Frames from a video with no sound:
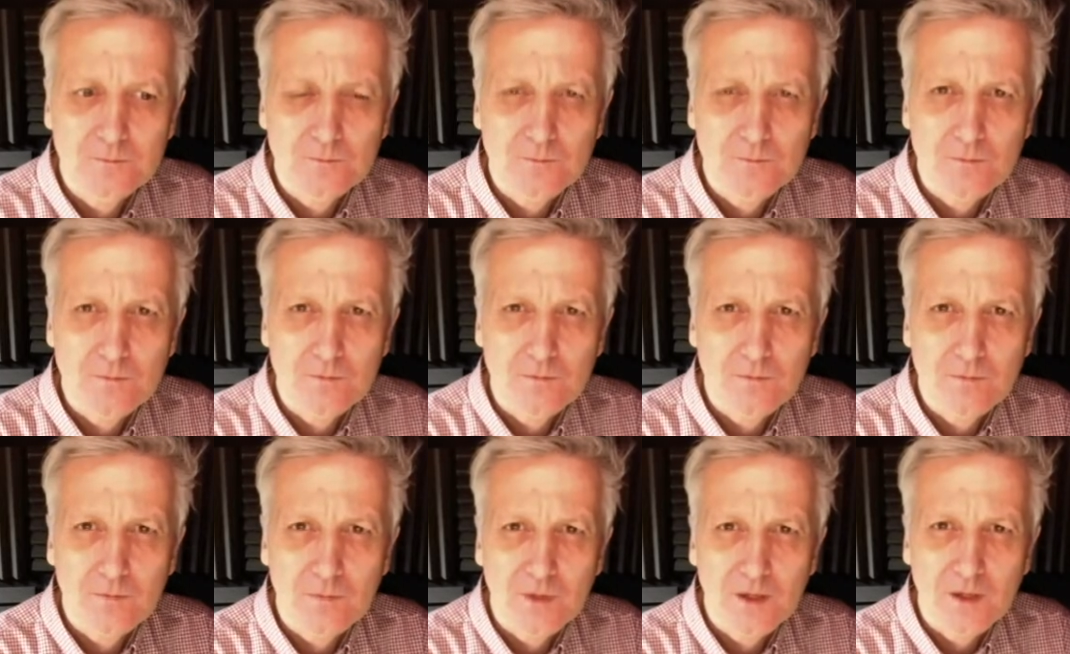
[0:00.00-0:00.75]

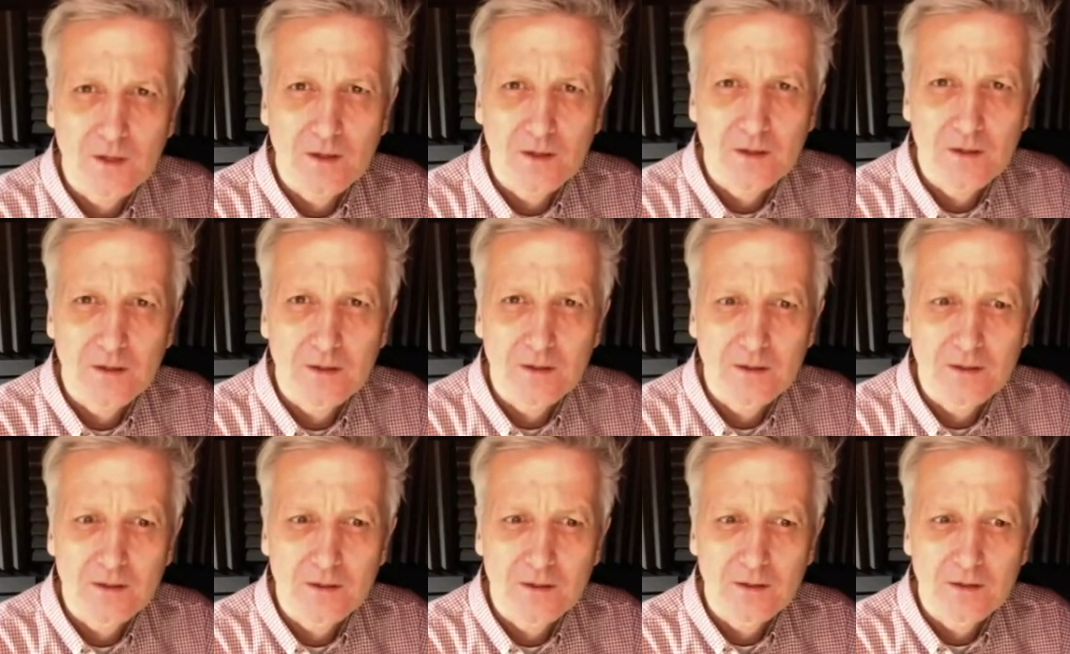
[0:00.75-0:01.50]

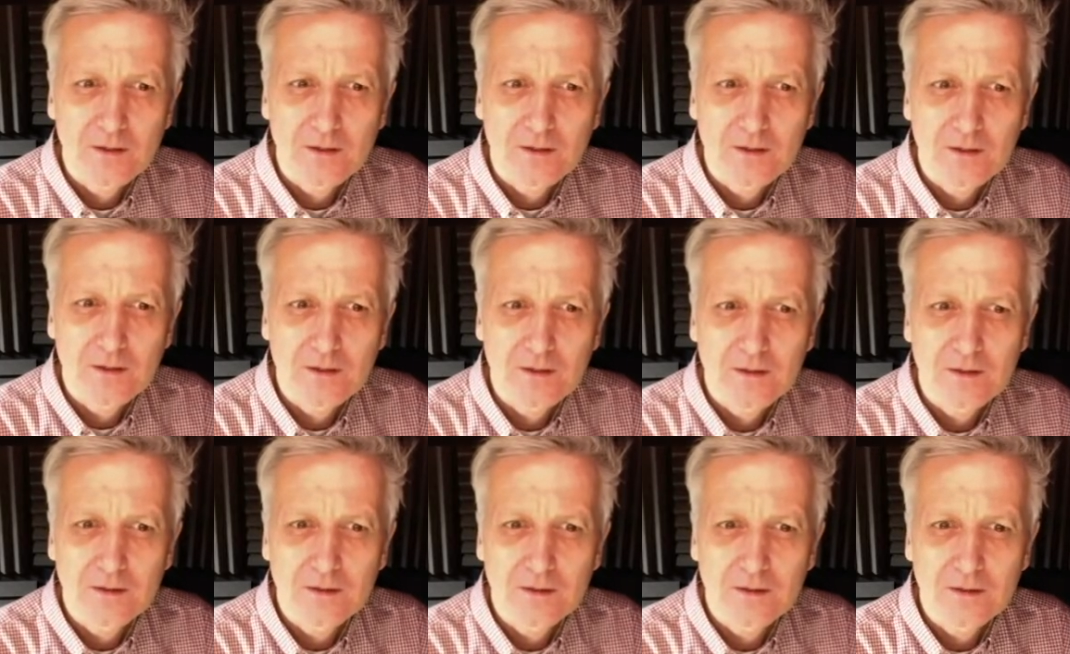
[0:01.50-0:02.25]

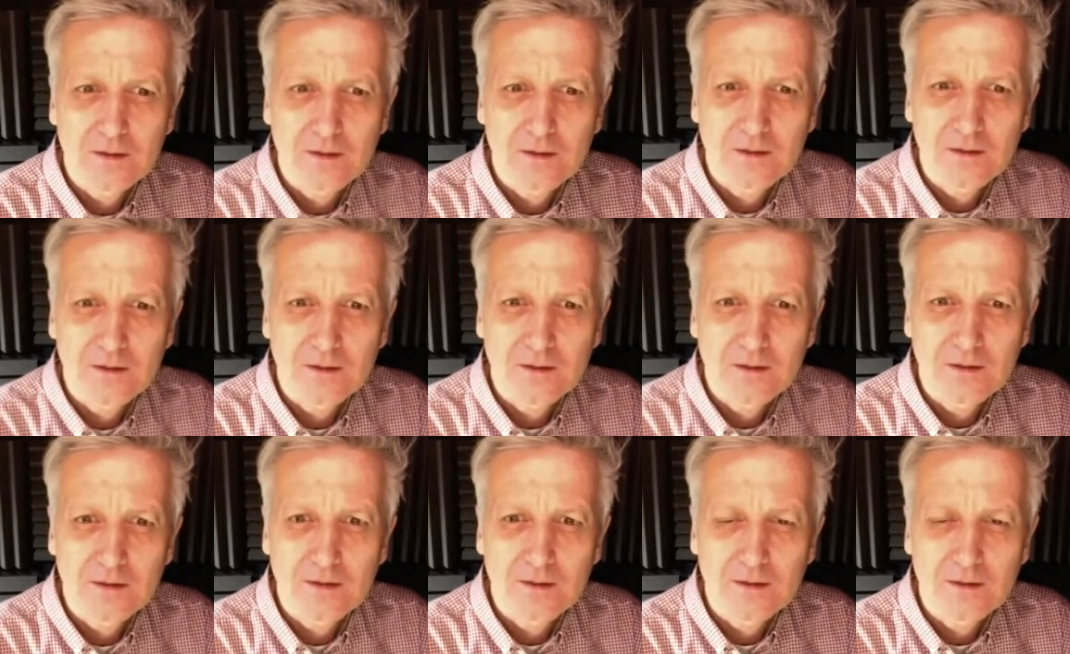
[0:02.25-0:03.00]

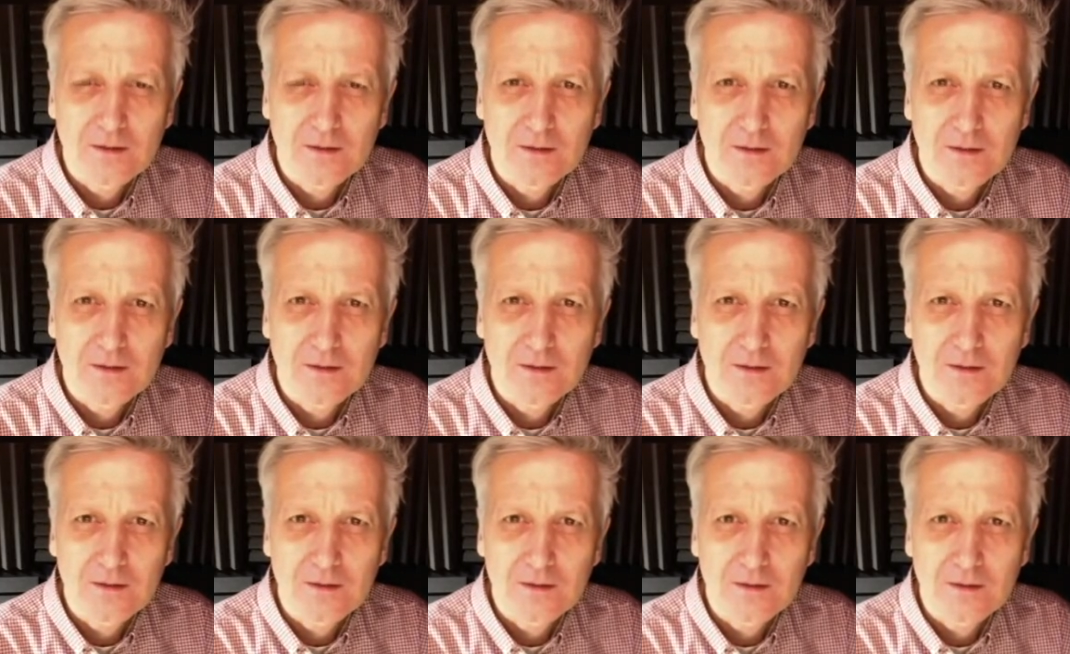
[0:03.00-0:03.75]

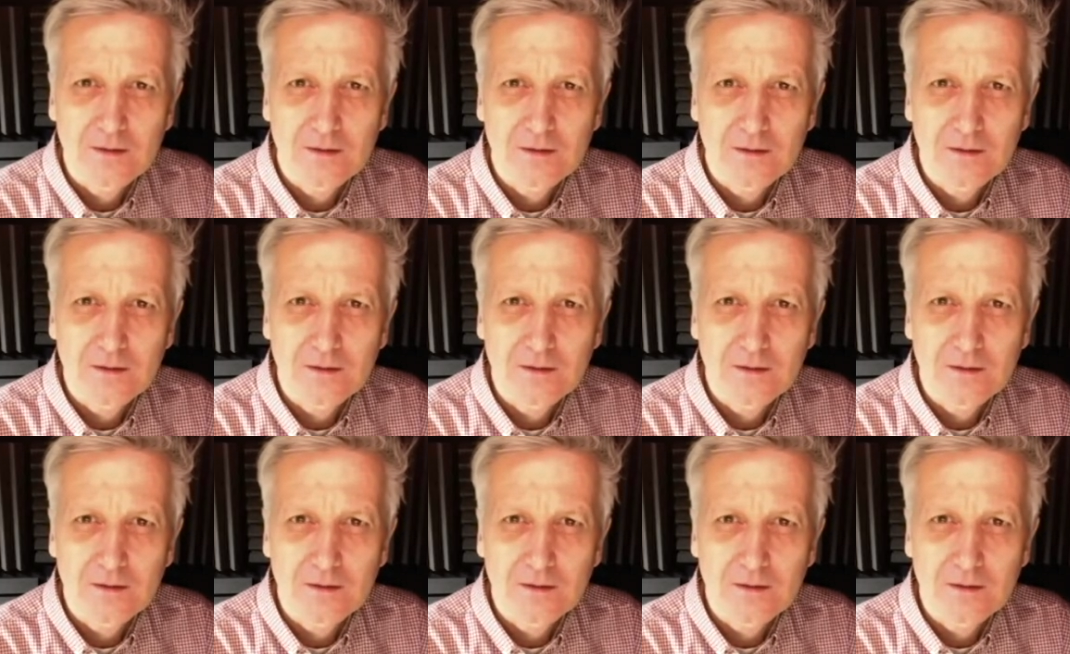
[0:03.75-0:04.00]
This person isn't speaking.